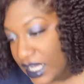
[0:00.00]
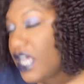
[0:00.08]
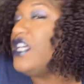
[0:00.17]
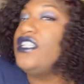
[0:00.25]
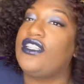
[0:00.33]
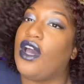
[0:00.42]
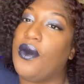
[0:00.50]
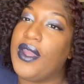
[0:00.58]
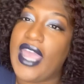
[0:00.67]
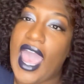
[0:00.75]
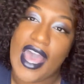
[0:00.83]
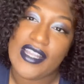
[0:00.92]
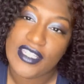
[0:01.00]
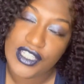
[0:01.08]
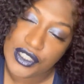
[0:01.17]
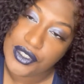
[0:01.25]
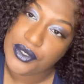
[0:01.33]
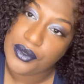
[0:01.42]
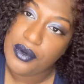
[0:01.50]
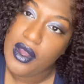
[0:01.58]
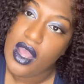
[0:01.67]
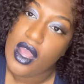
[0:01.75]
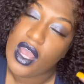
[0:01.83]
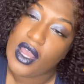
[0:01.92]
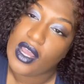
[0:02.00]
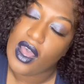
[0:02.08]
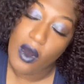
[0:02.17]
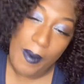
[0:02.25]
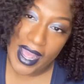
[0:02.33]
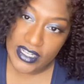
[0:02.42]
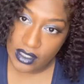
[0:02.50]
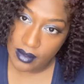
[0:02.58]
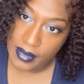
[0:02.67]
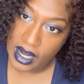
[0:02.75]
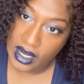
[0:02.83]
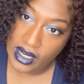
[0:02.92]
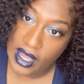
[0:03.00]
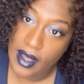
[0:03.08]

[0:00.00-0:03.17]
So he has to go back to America,